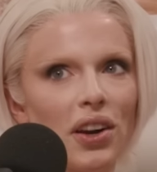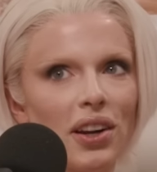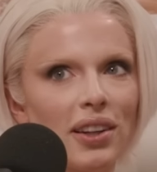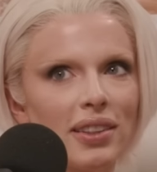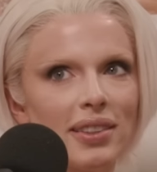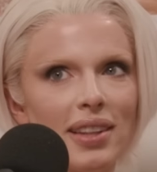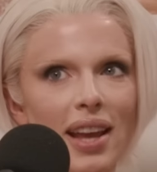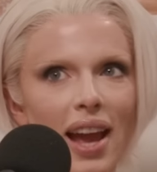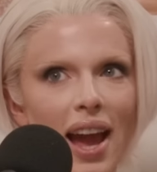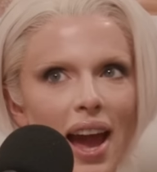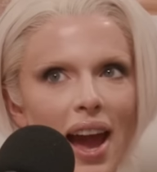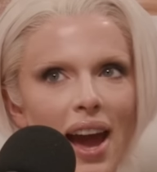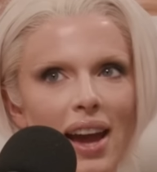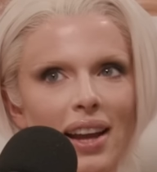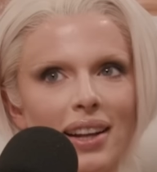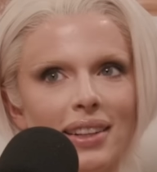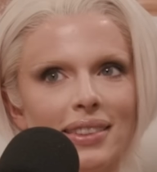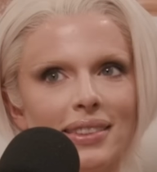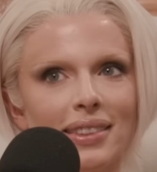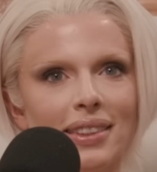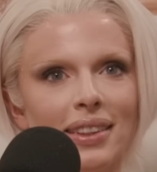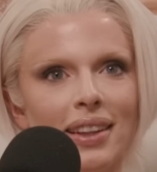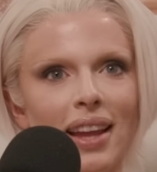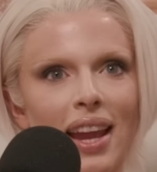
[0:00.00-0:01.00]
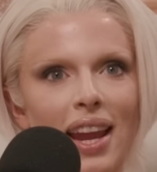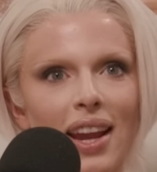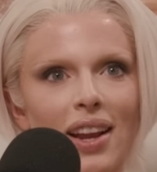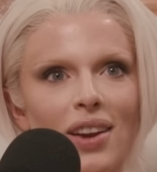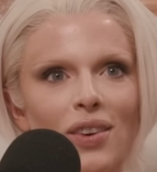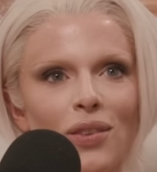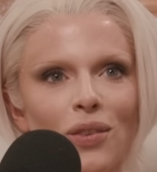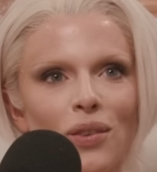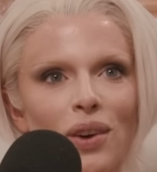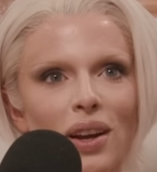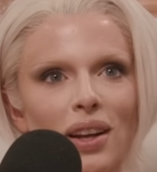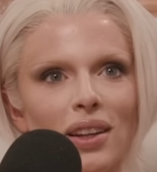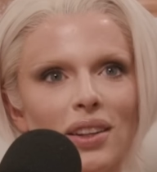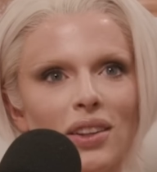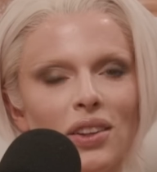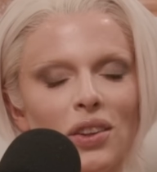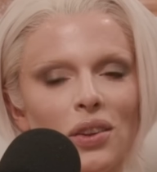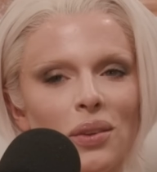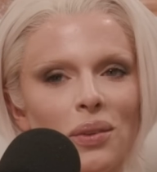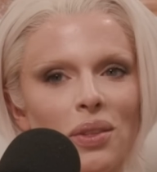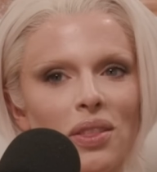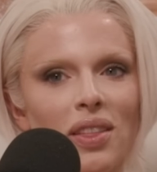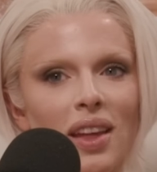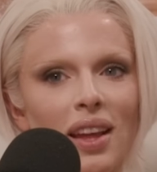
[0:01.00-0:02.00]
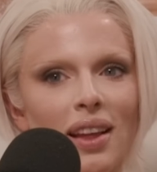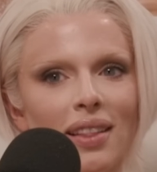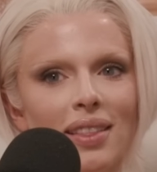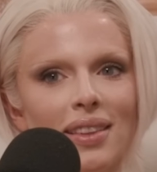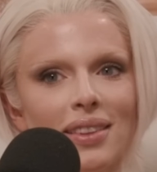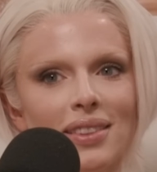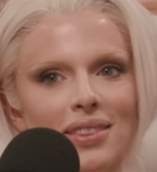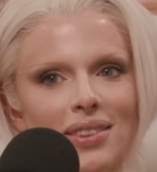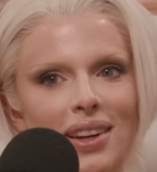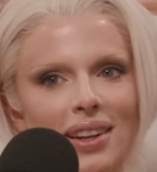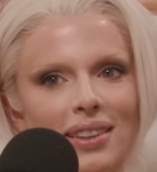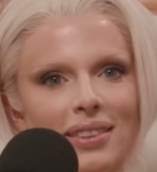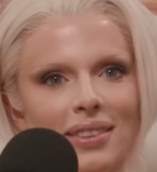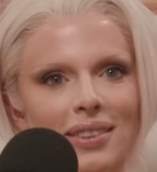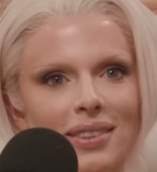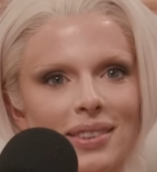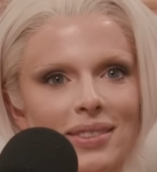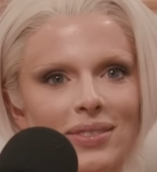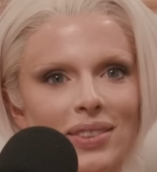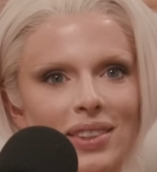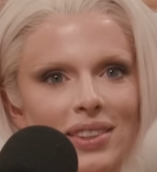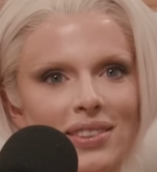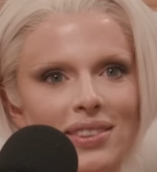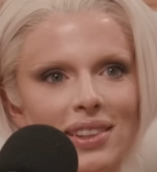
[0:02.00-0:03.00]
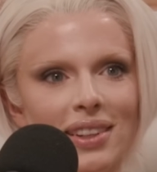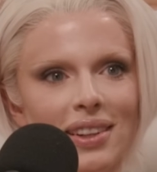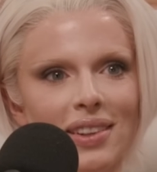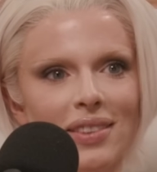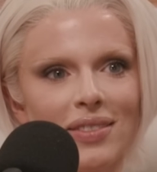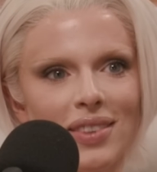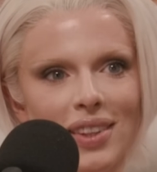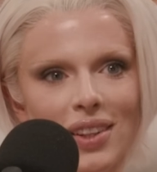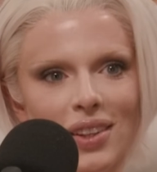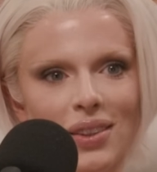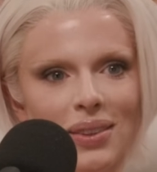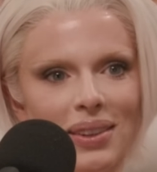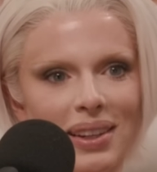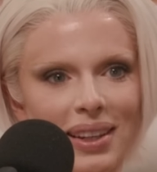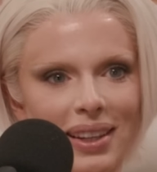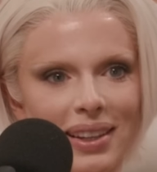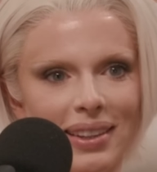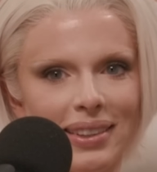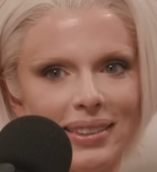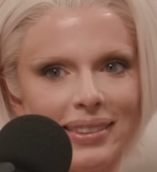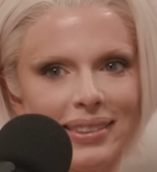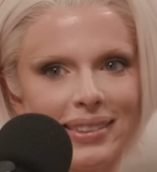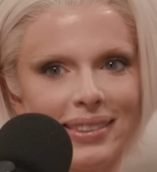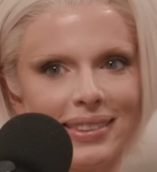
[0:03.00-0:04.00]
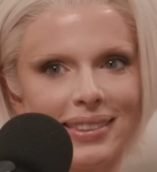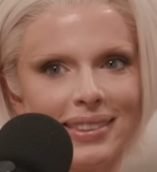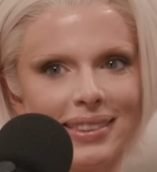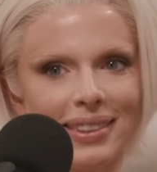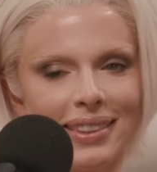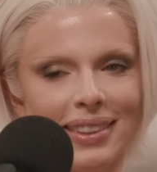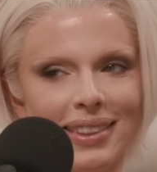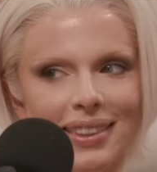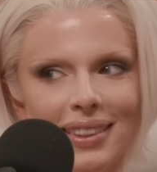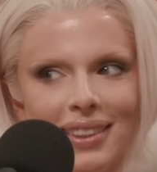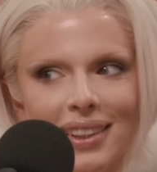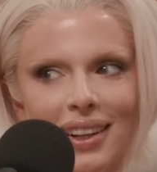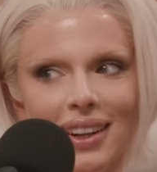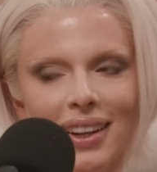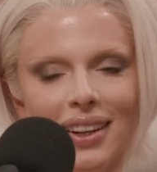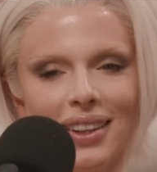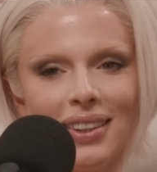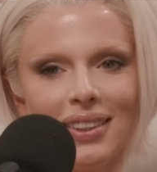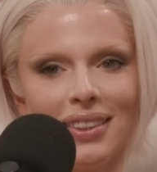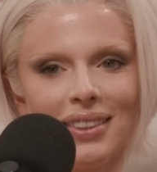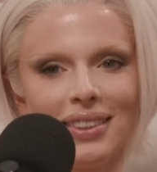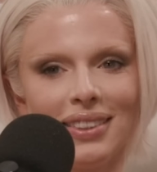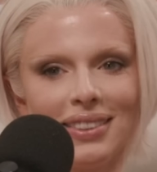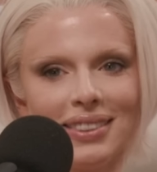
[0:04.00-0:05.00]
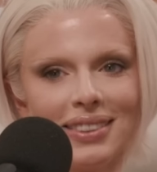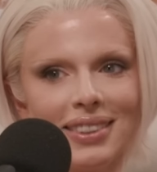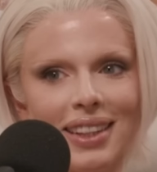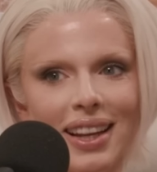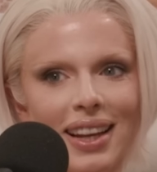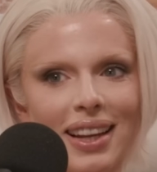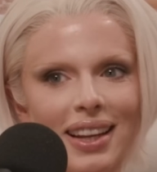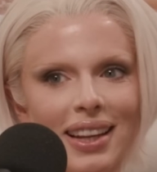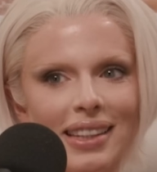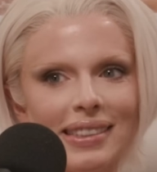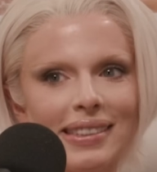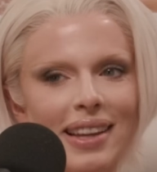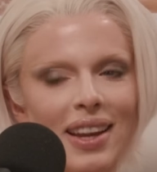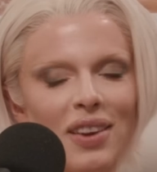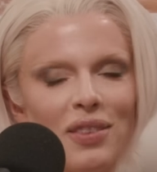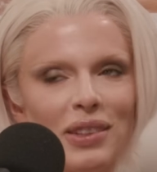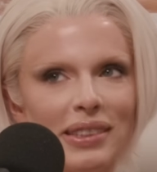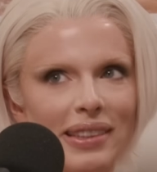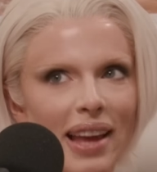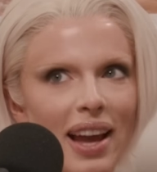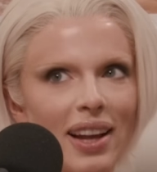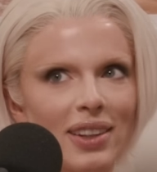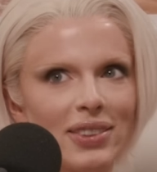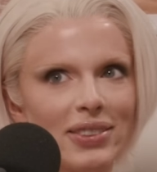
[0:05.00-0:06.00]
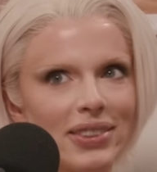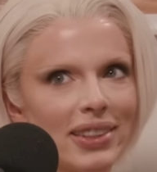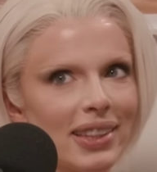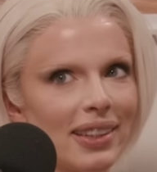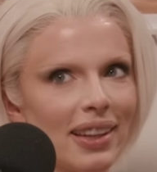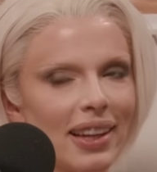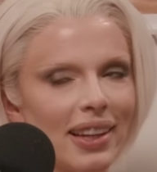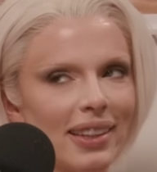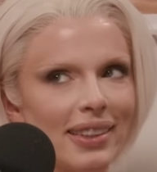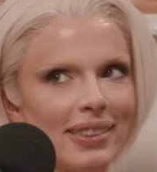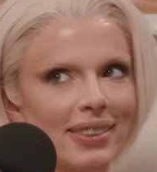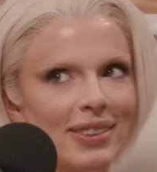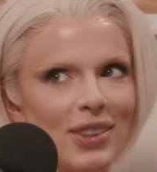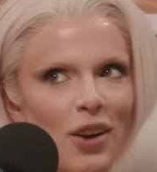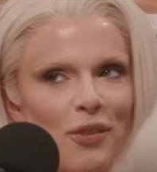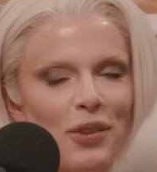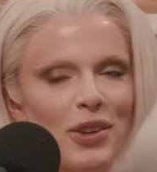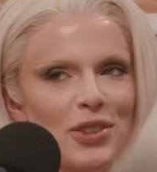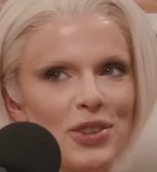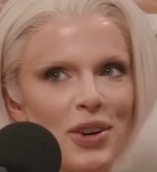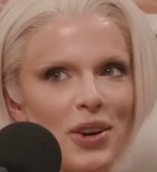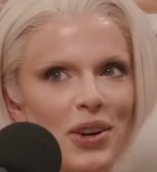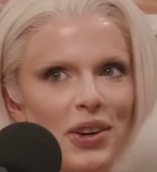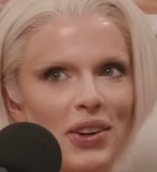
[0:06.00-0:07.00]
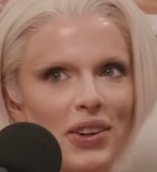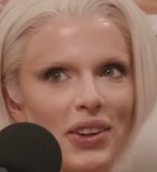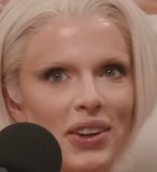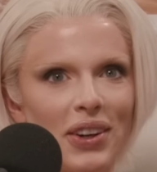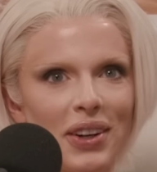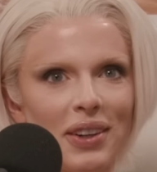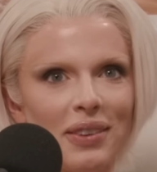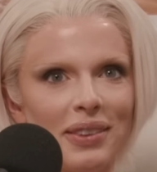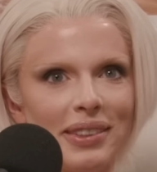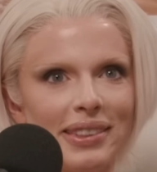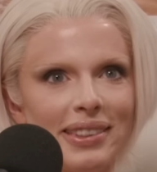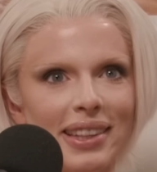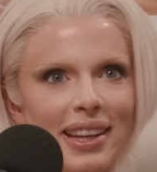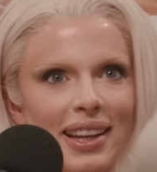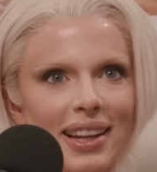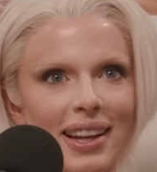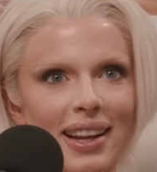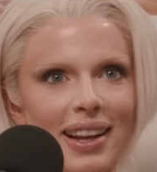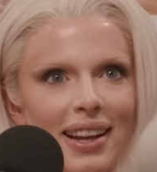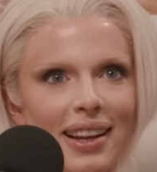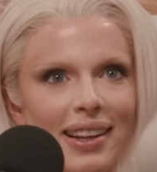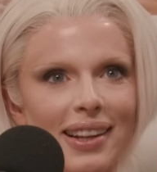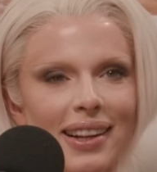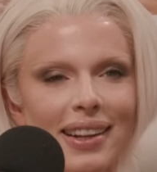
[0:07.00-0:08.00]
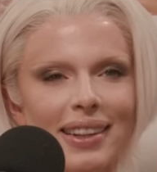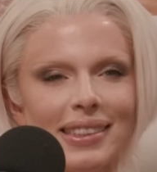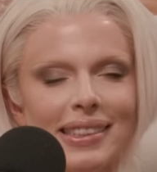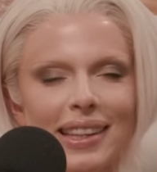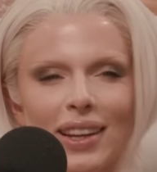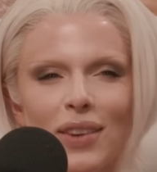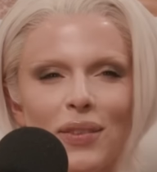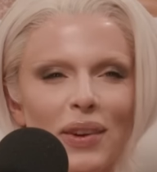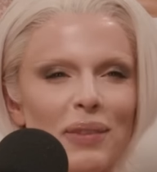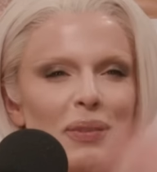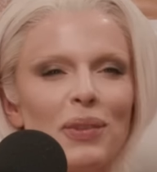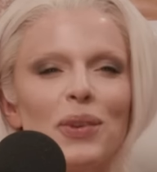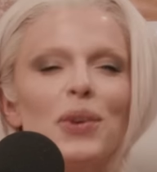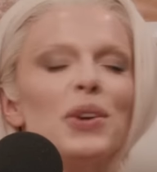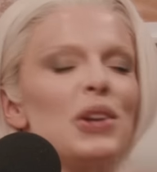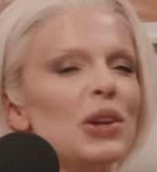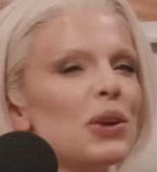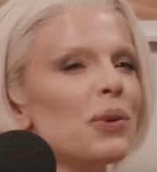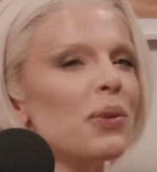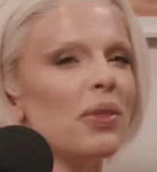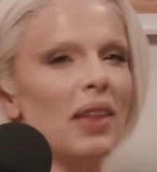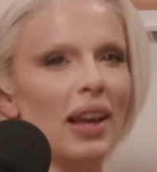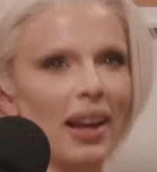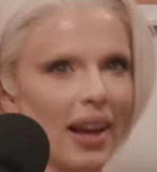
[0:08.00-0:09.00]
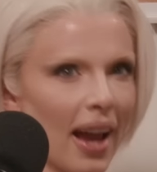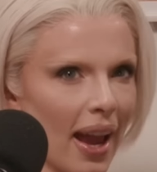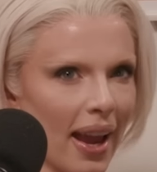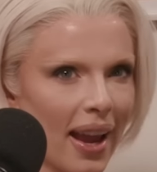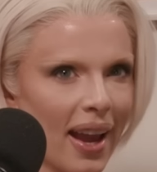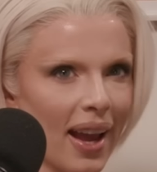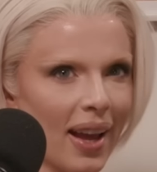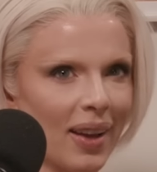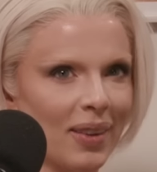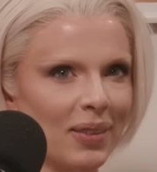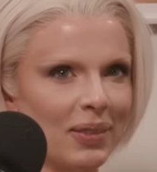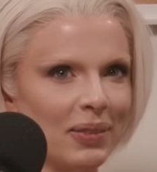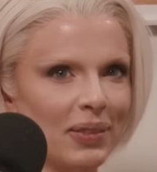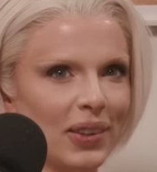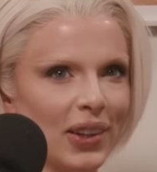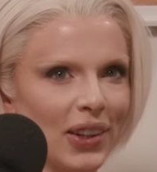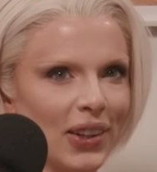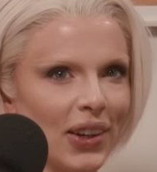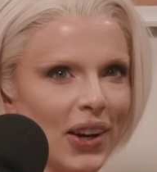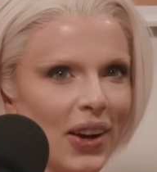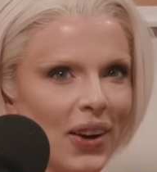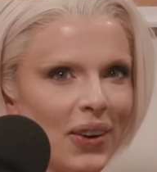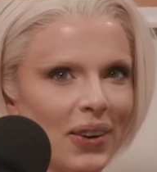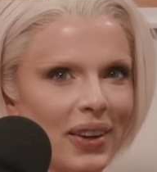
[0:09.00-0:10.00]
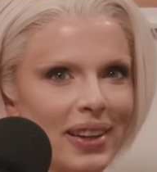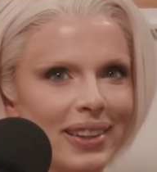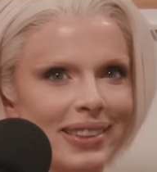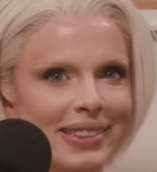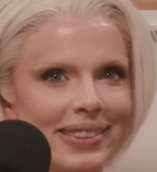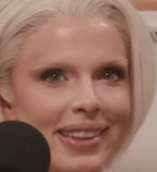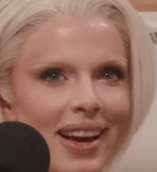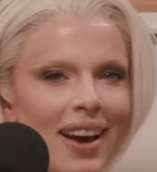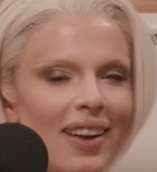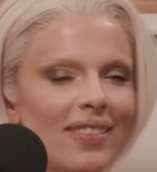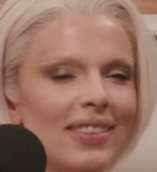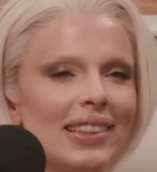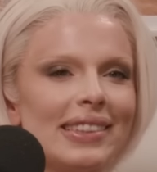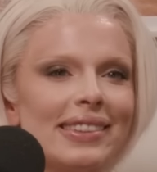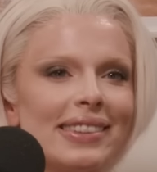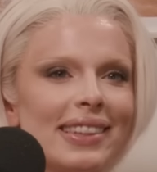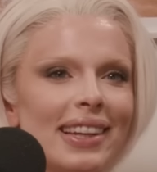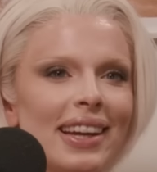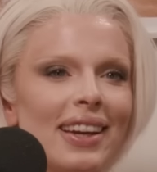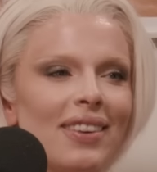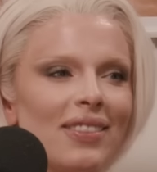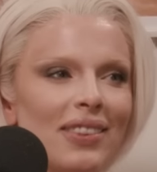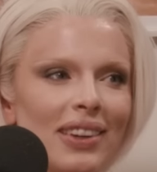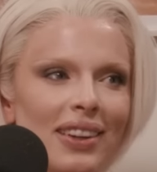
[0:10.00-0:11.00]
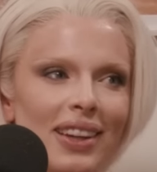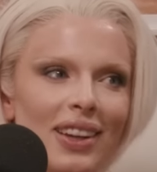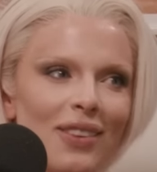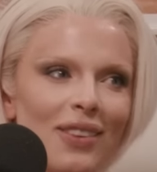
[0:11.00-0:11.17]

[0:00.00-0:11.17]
to act like what you think the director's version of you is. Right. That's you know? Yeah. Like yeah. it's it was actually like so much harder. I was like it's like, wait, who do you think I am? Right. You know, because obviously it really